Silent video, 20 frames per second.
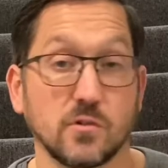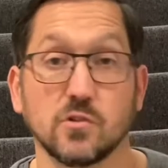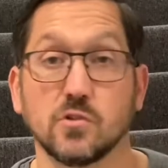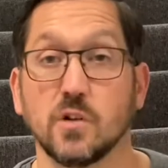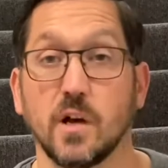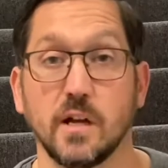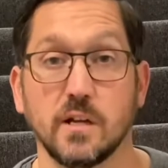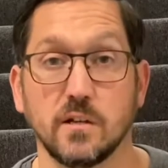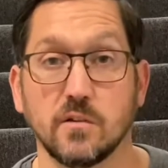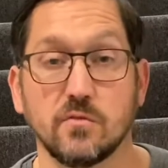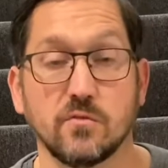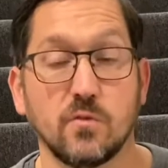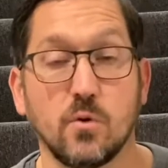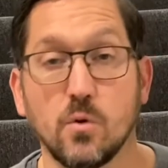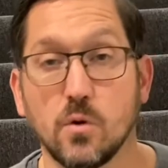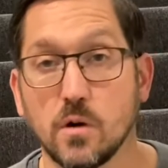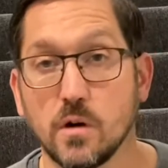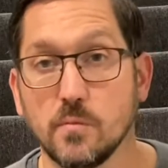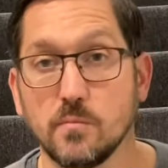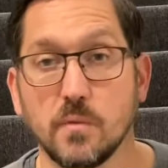trying to
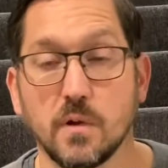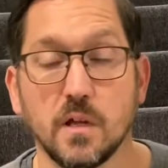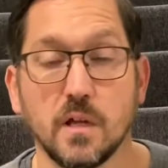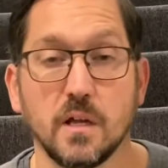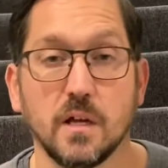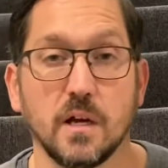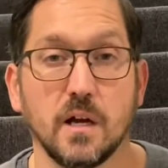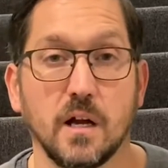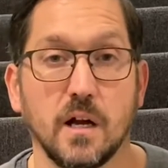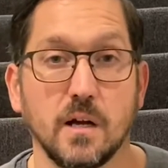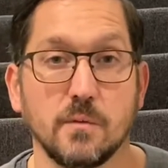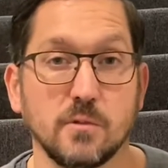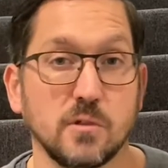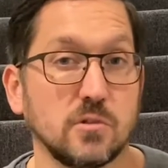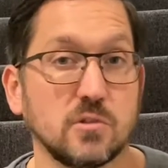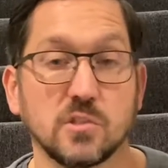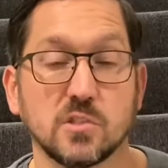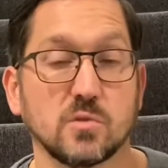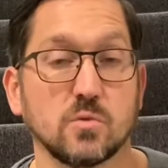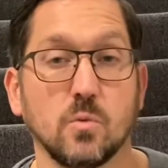form. You
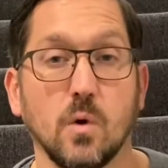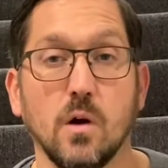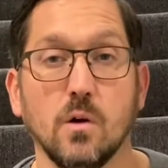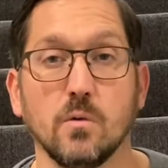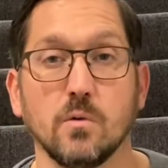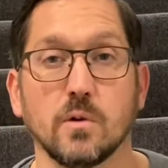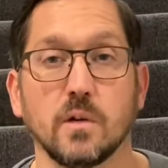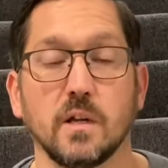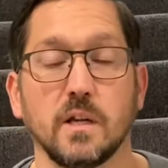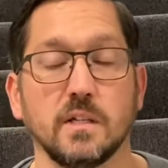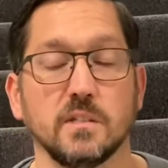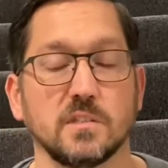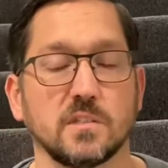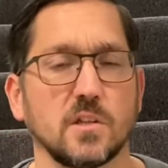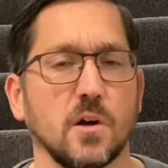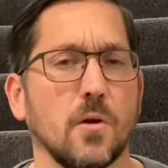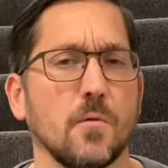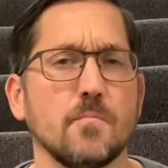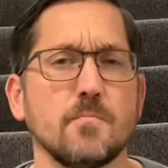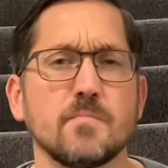just won't. And
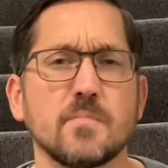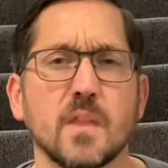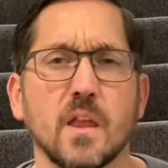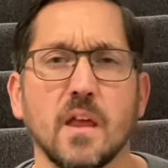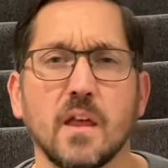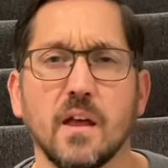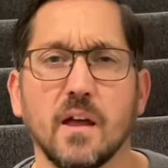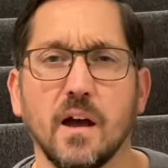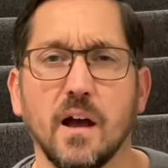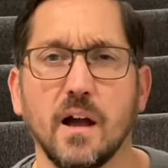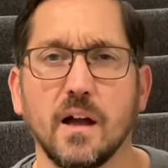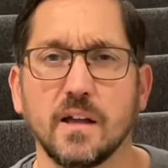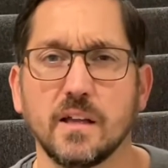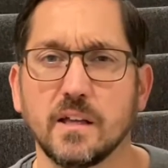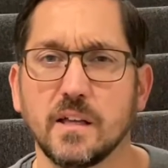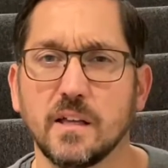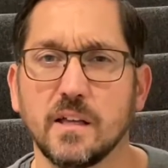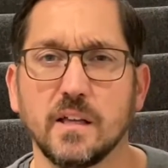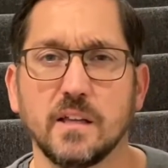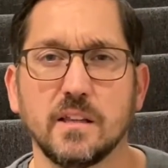so
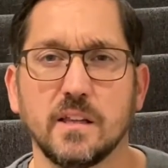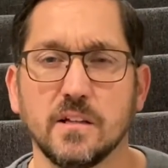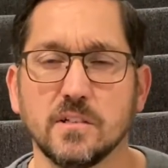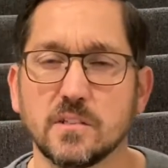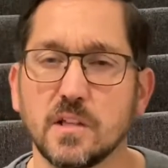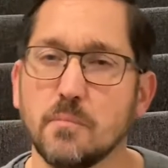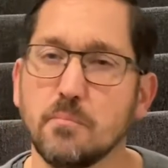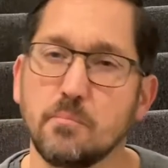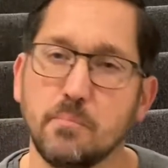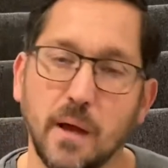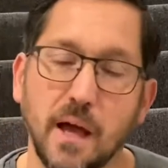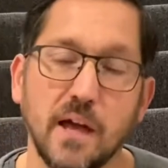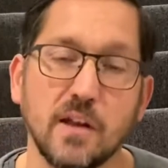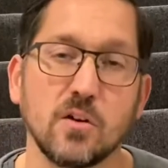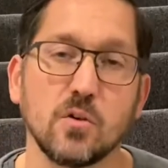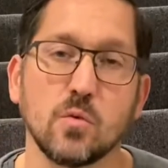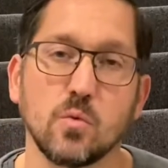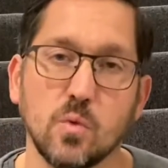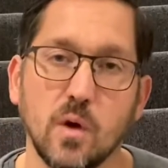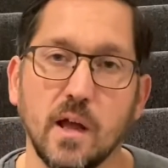there's a
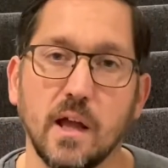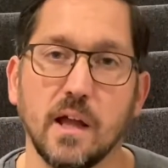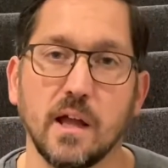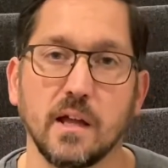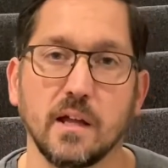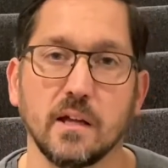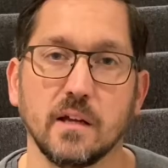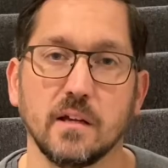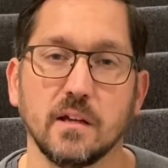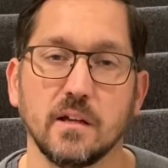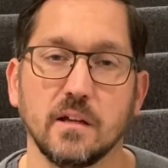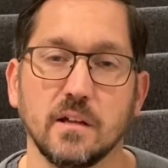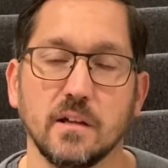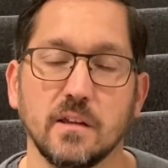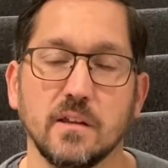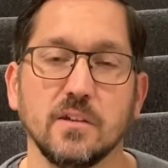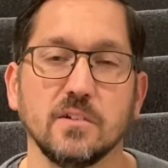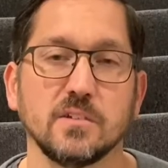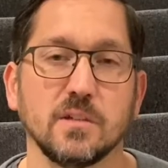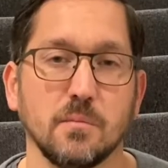better way.
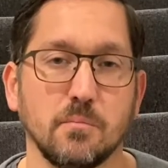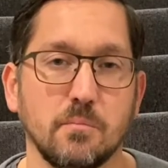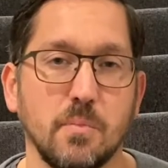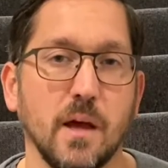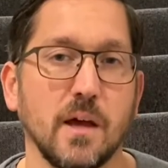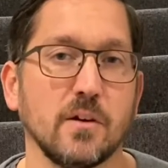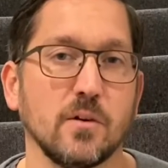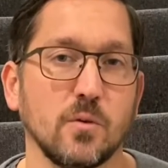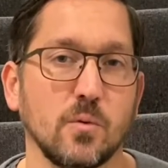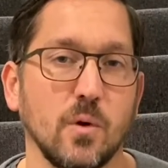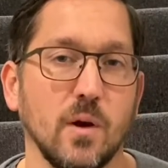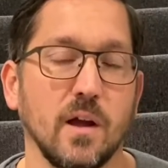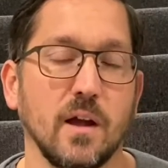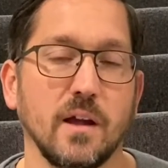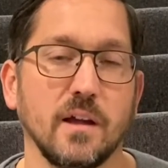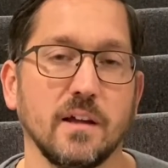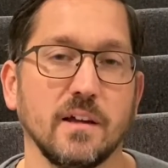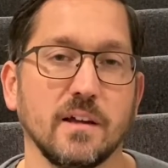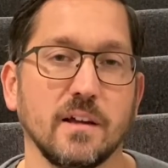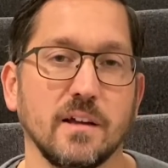There's a better way.
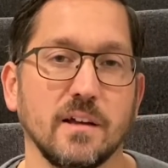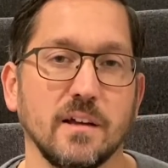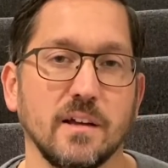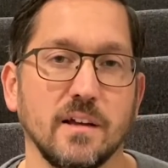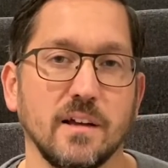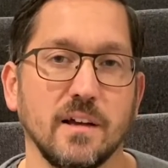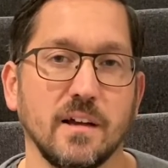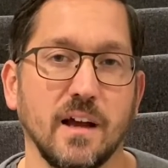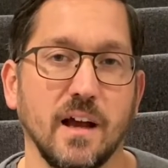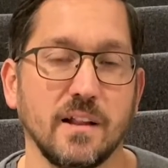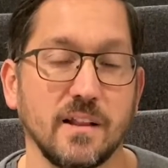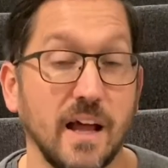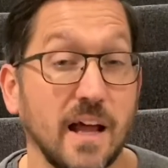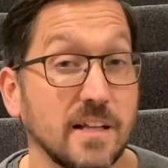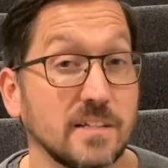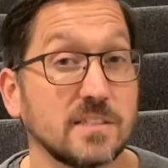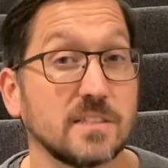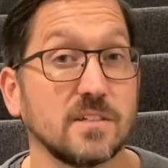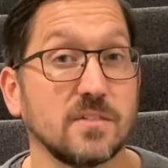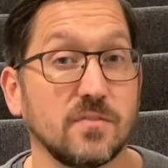And that
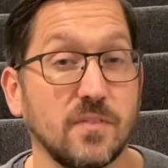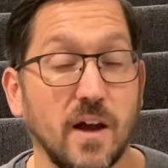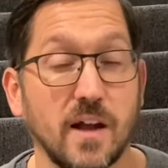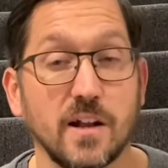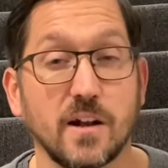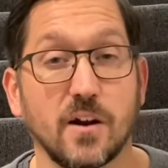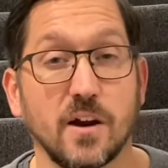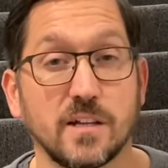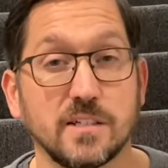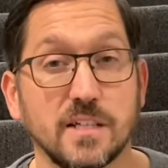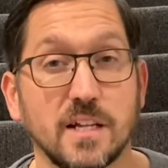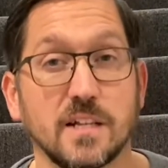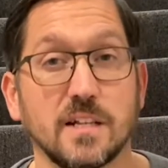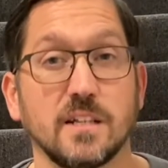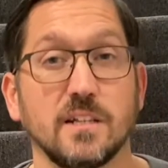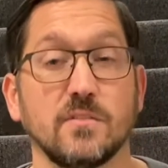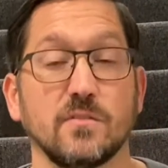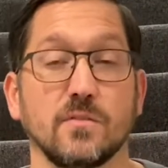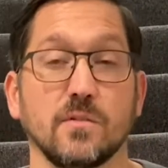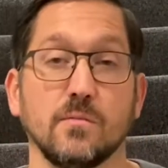is to find our
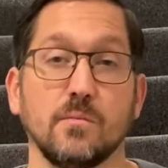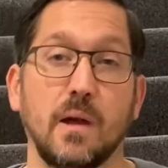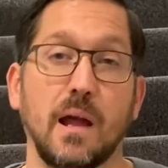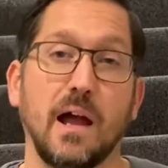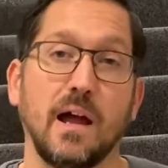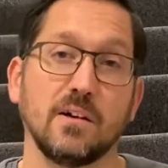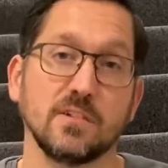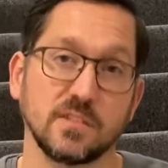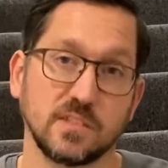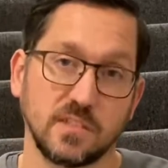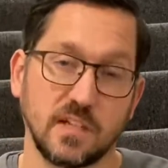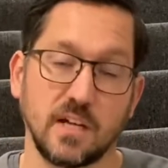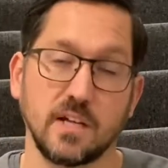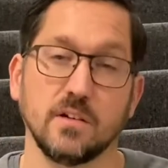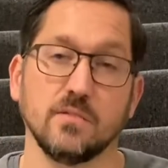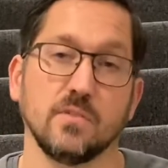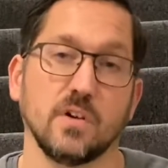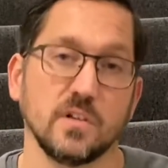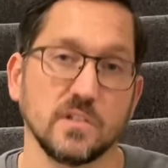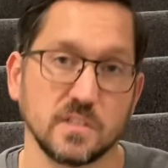identity from outside
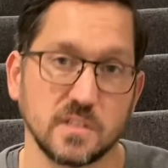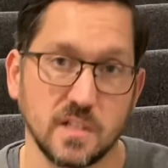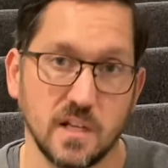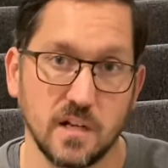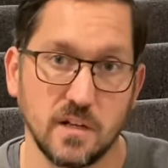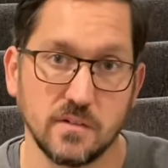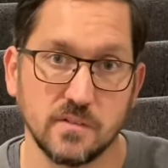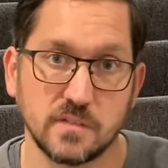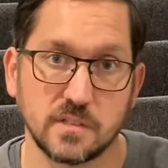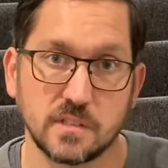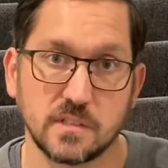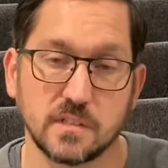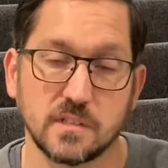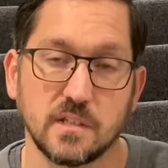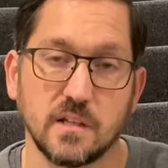of ourselves